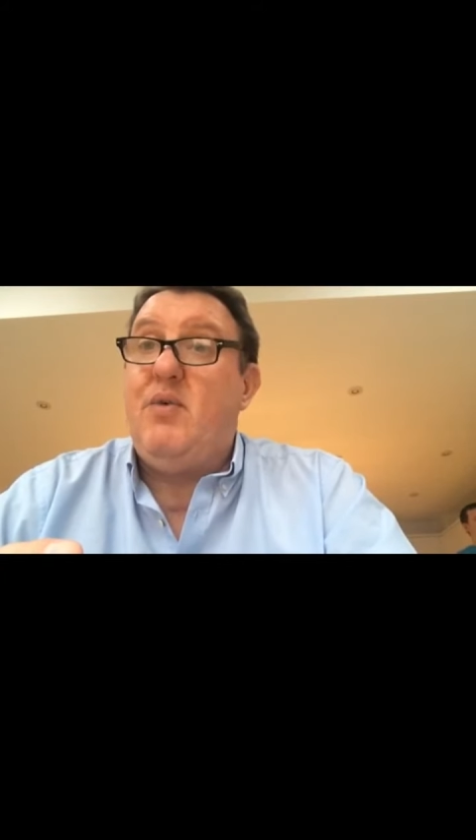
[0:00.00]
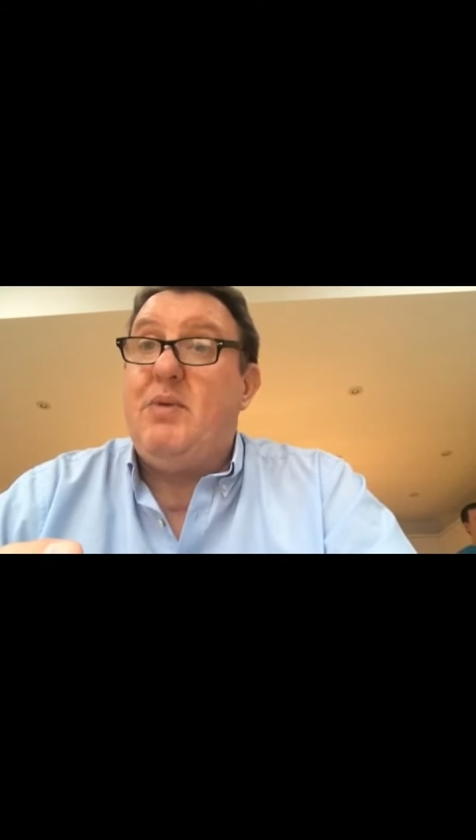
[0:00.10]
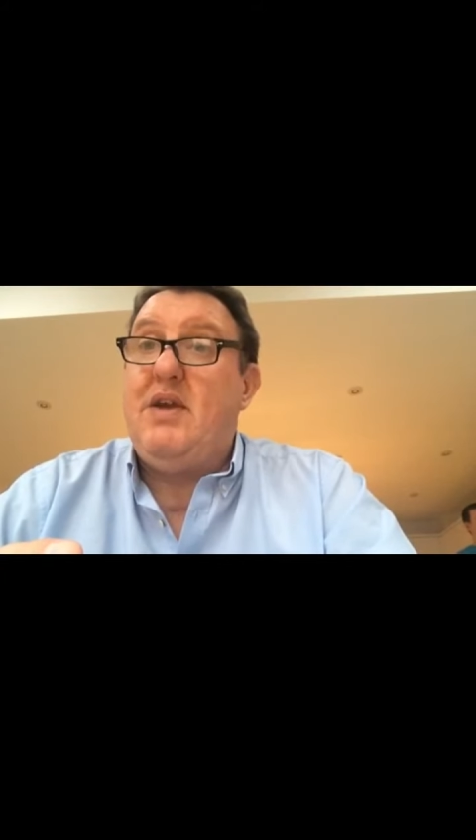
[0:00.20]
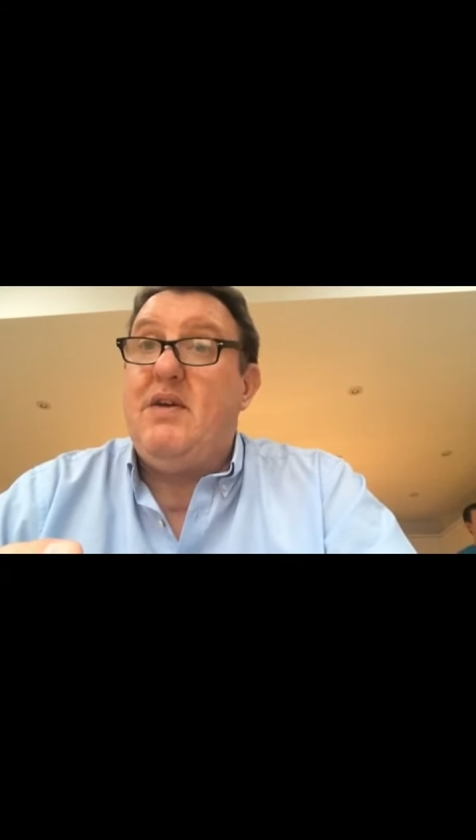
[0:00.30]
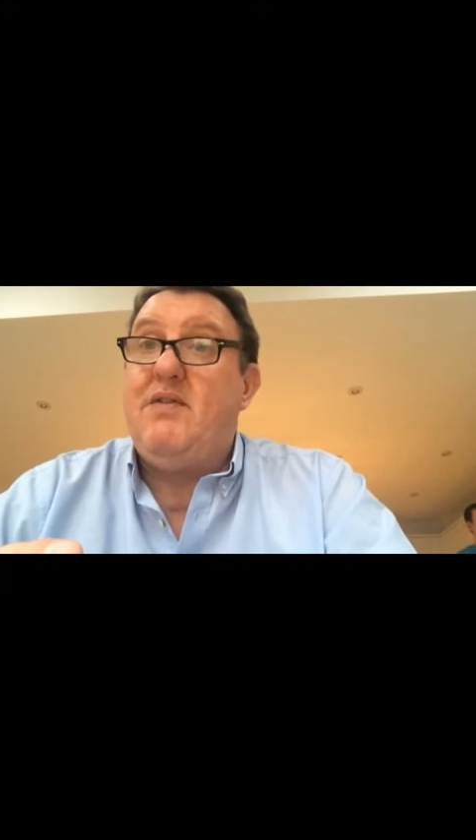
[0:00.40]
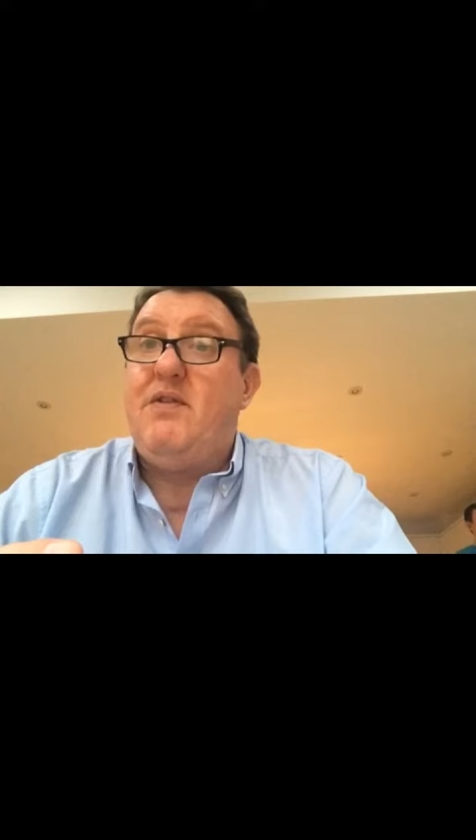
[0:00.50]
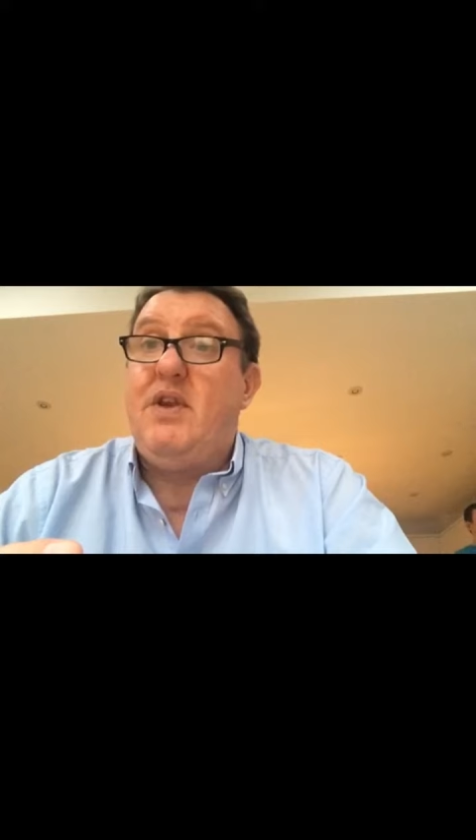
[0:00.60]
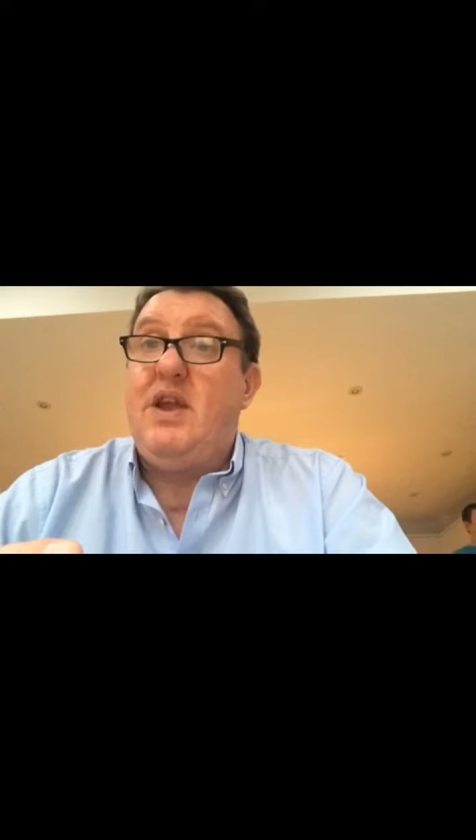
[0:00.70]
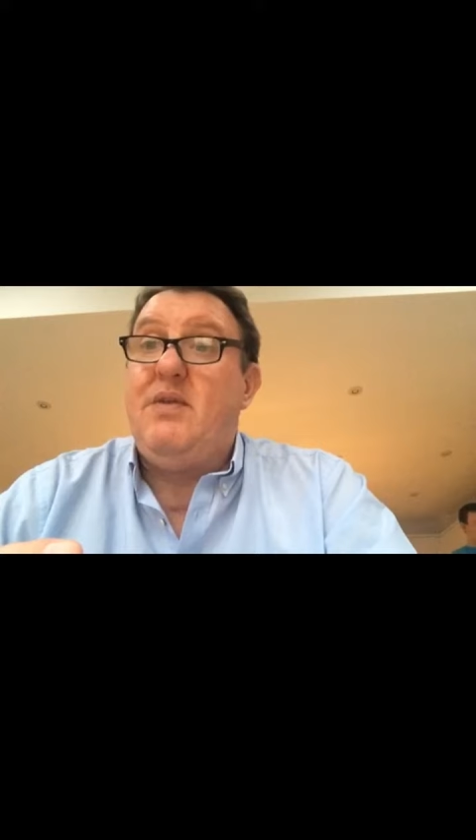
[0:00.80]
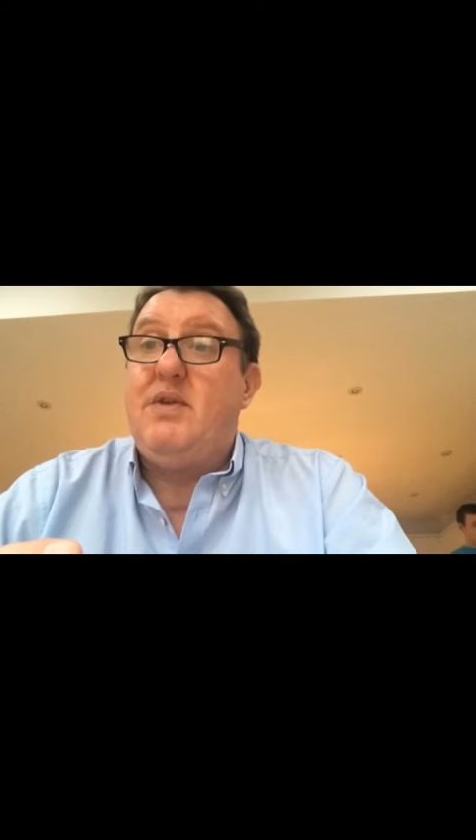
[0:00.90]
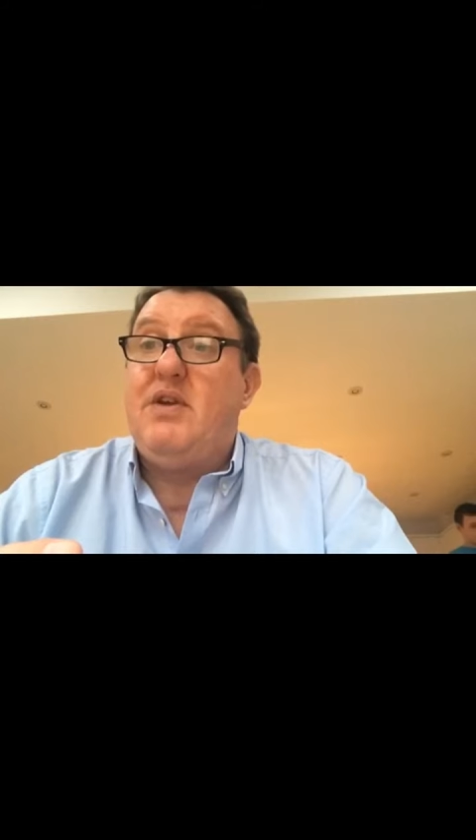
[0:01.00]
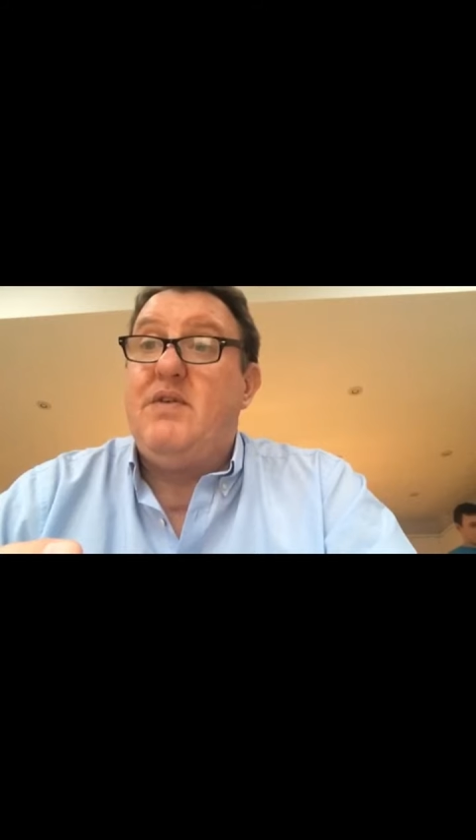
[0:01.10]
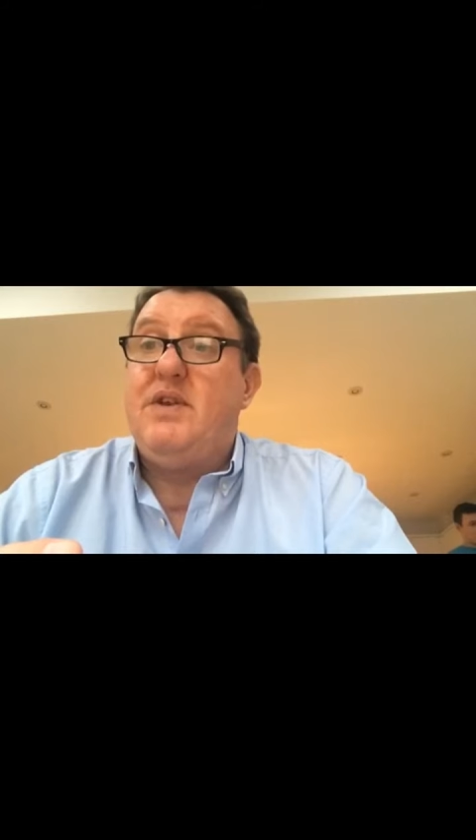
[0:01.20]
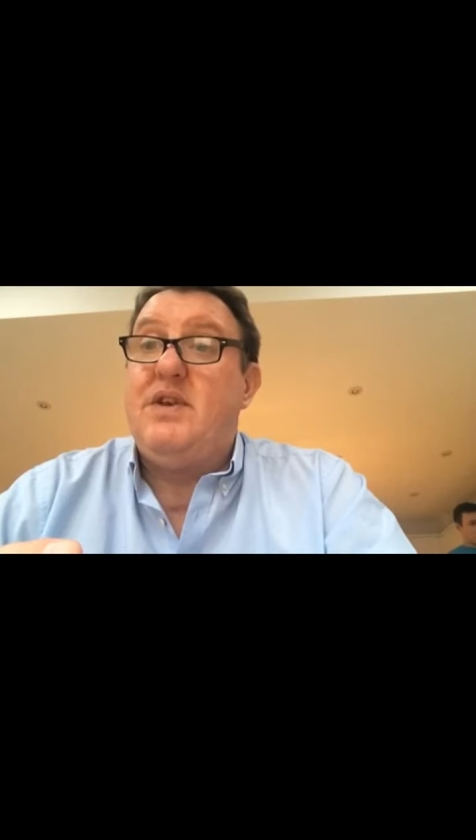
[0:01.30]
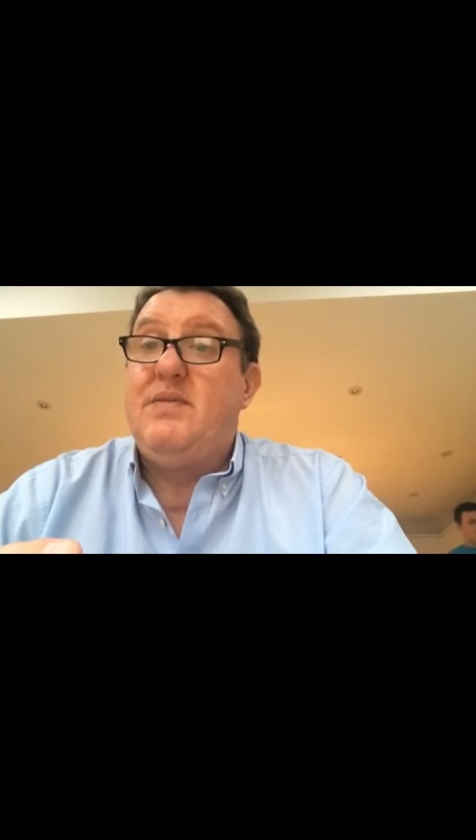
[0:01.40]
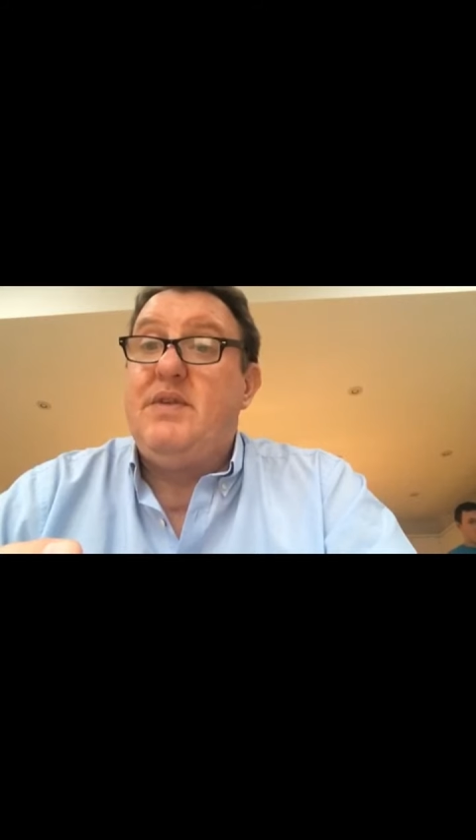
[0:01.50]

be fully recovered.